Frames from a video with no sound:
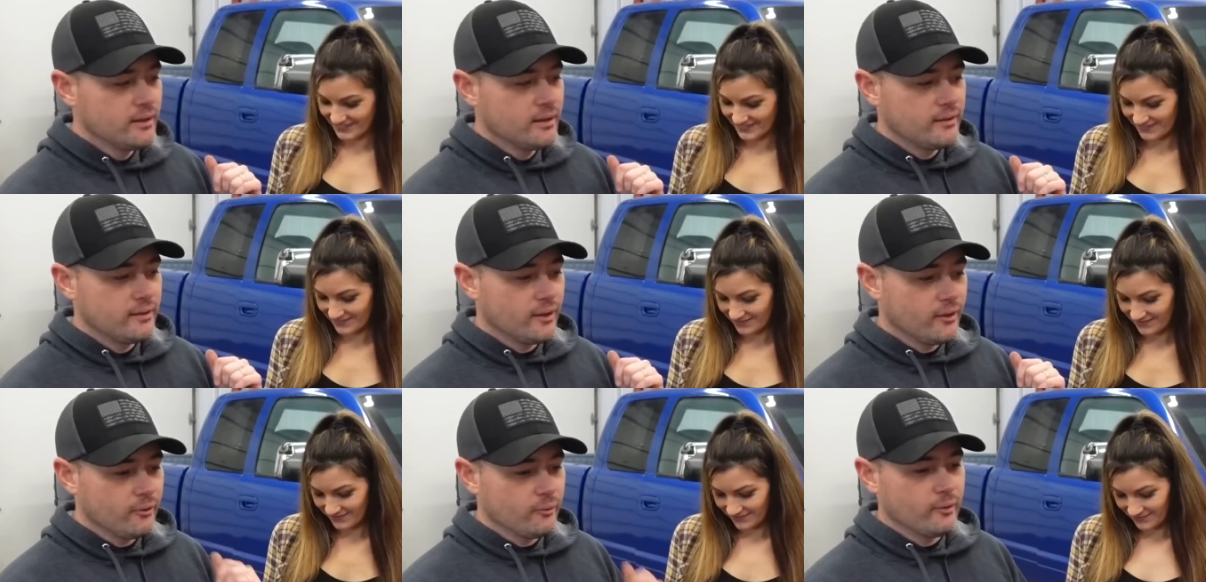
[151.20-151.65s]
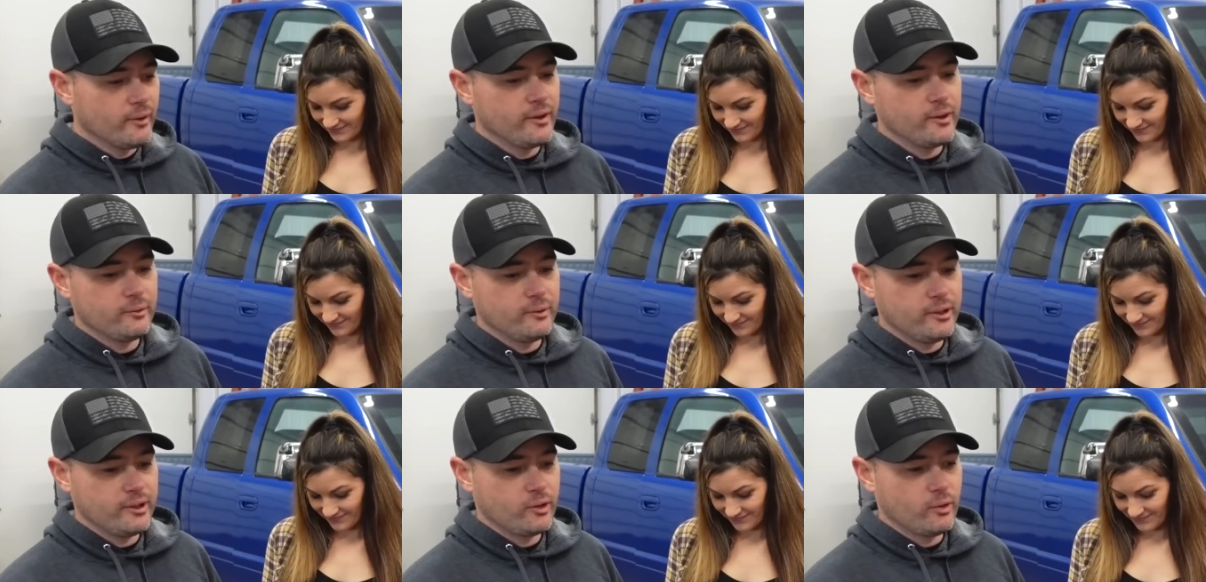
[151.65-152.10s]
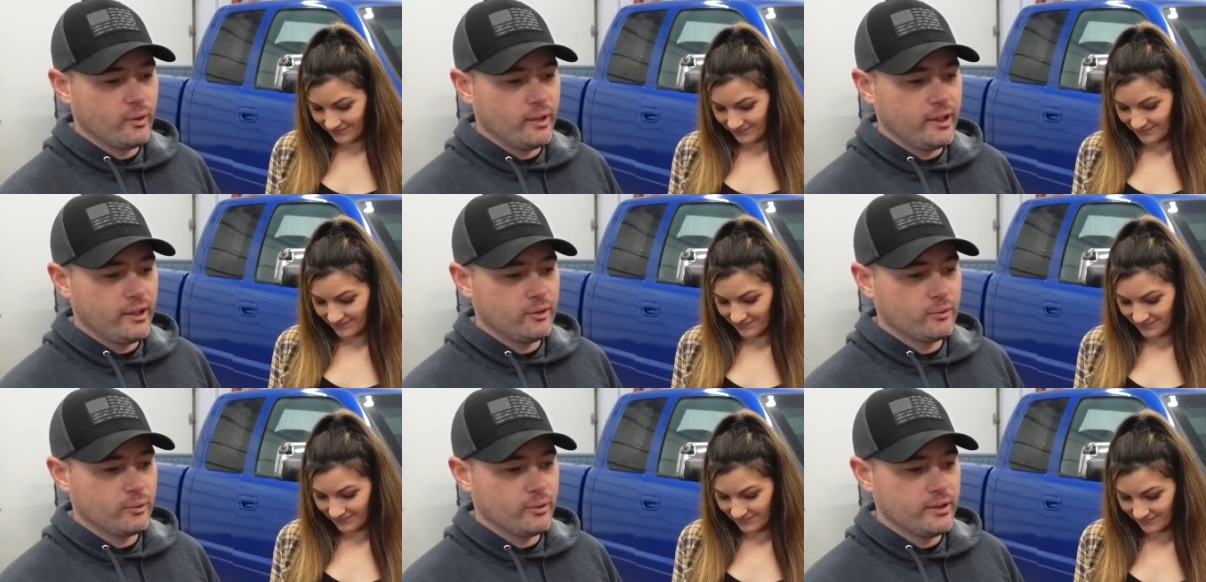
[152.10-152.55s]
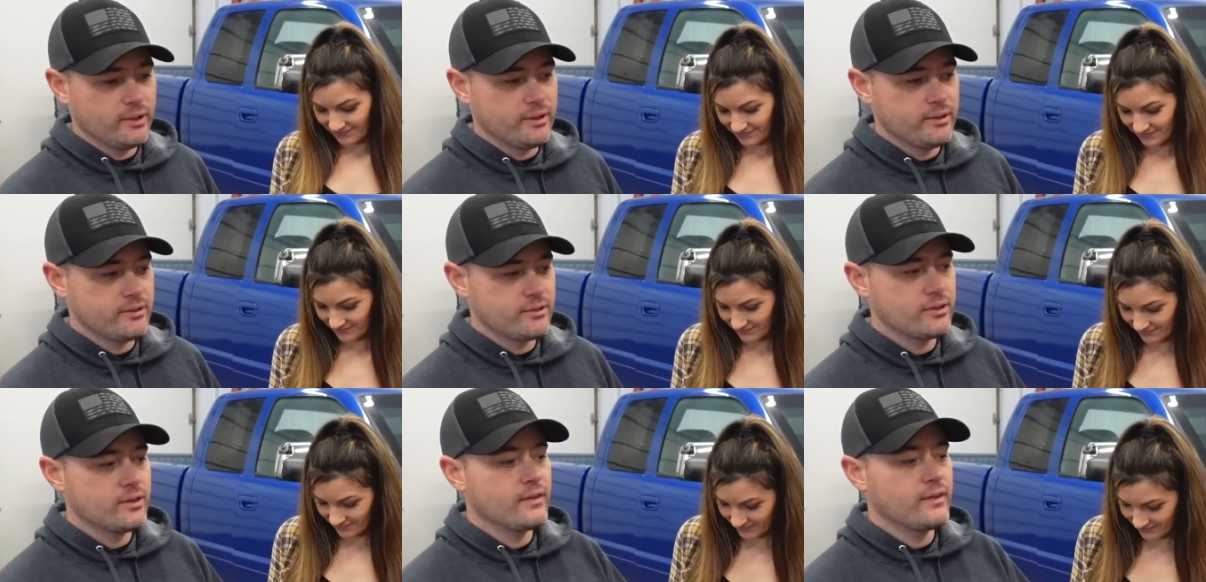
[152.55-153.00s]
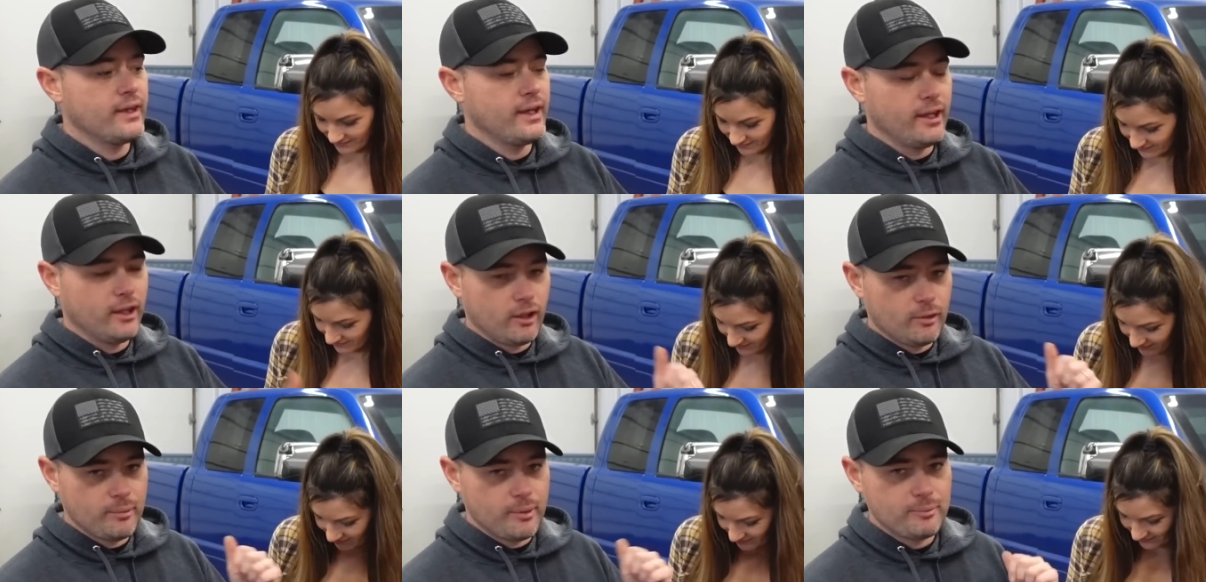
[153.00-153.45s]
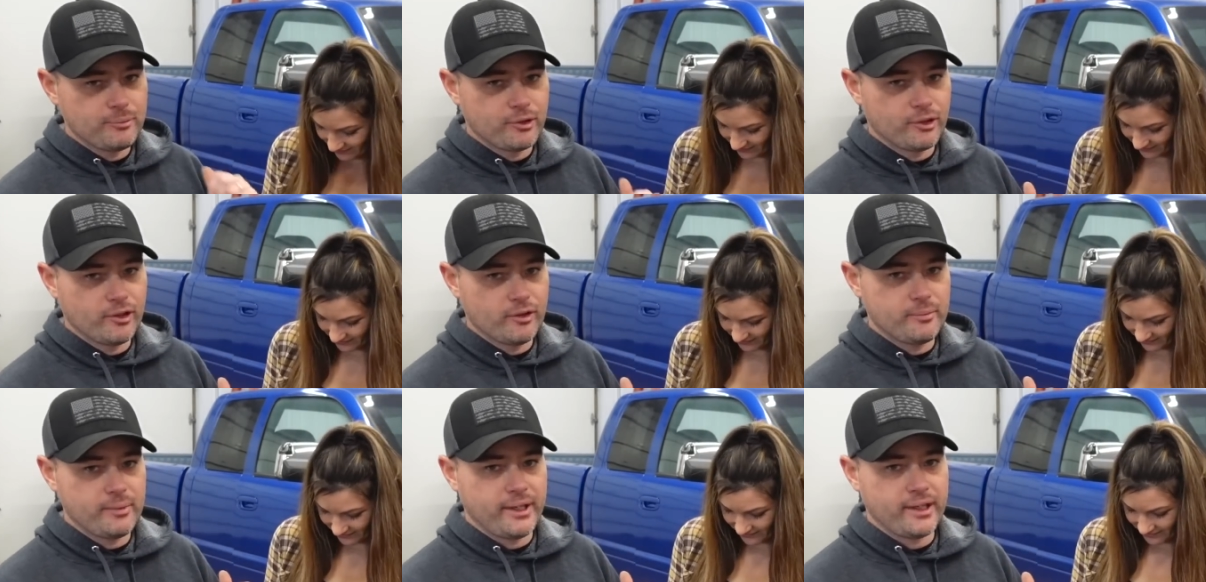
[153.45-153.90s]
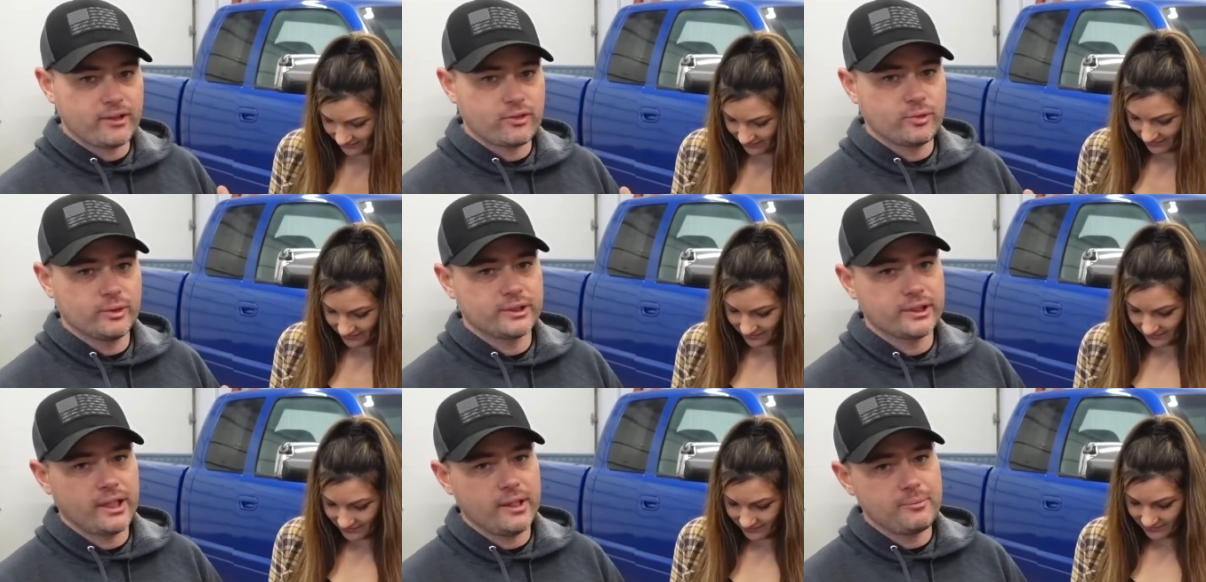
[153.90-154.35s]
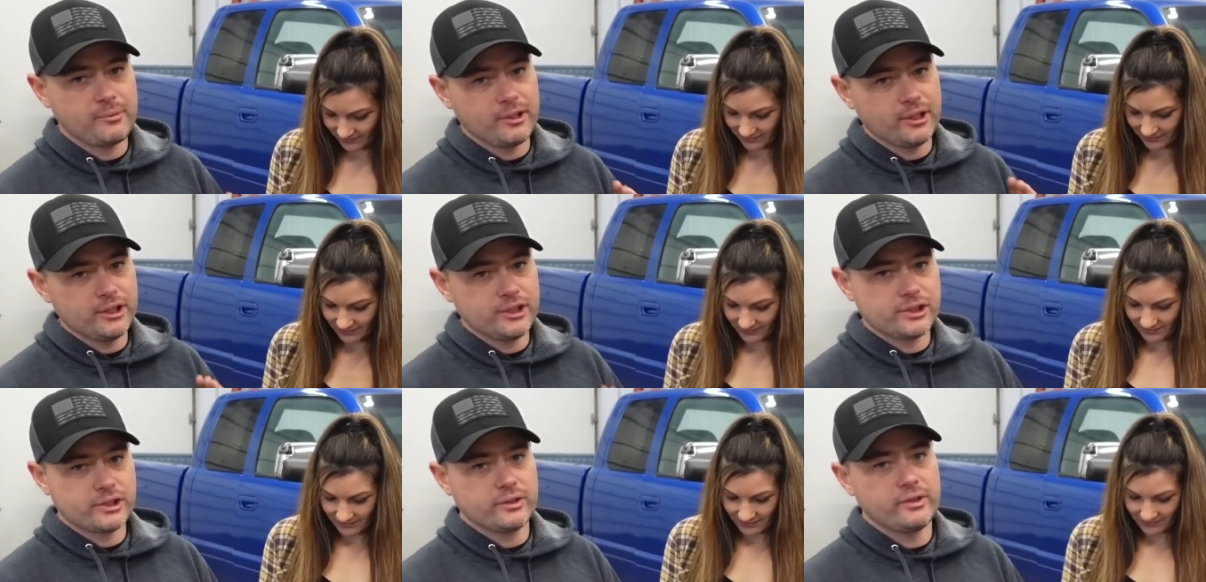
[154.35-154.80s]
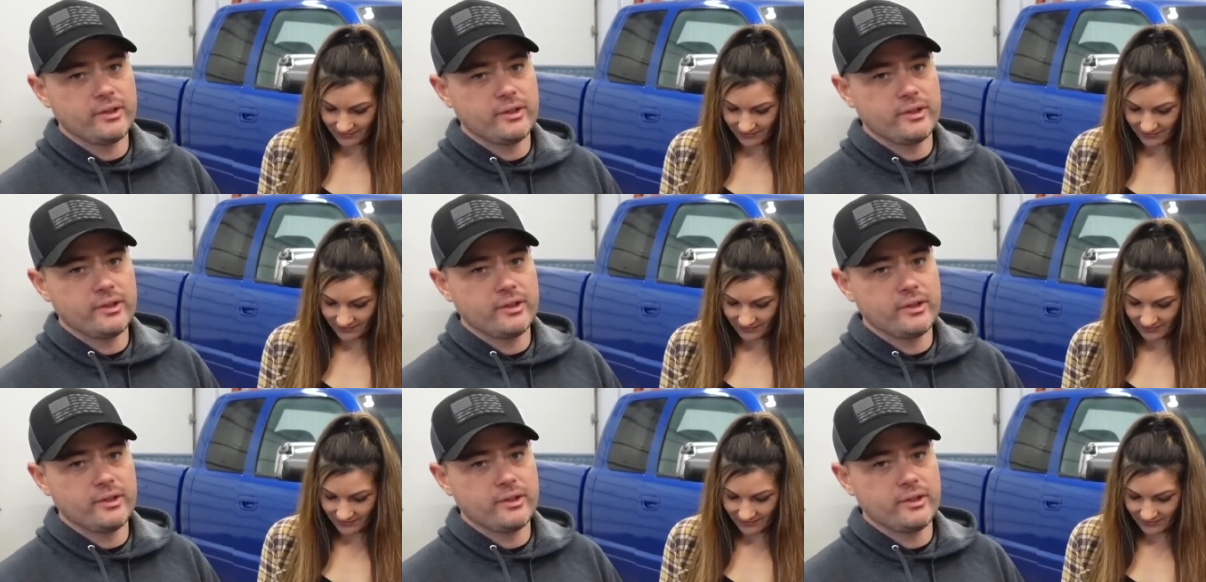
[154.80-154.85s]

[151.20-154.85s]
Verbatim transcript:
Speaker 1: the other one that we acquired was the L M M Duramax, which I'm going to show